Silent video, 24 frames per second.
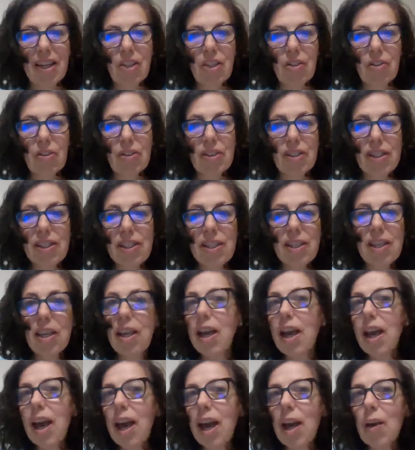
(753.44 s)
And
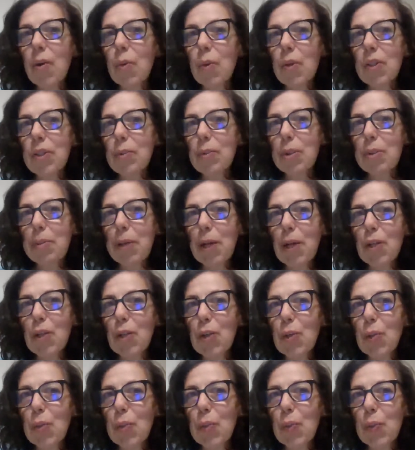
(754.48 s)
Christine, what
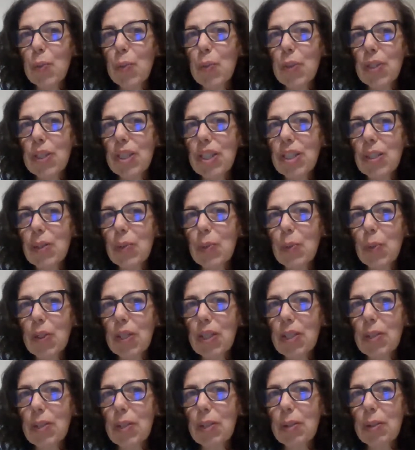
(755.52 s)
about you? What
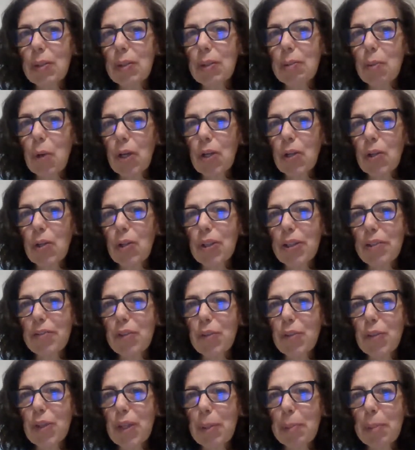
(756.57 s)
SMART goal
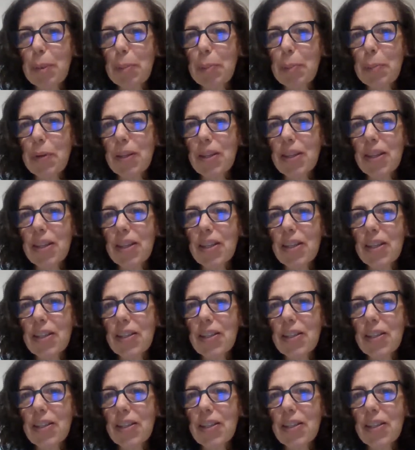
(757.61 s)
have you come up with?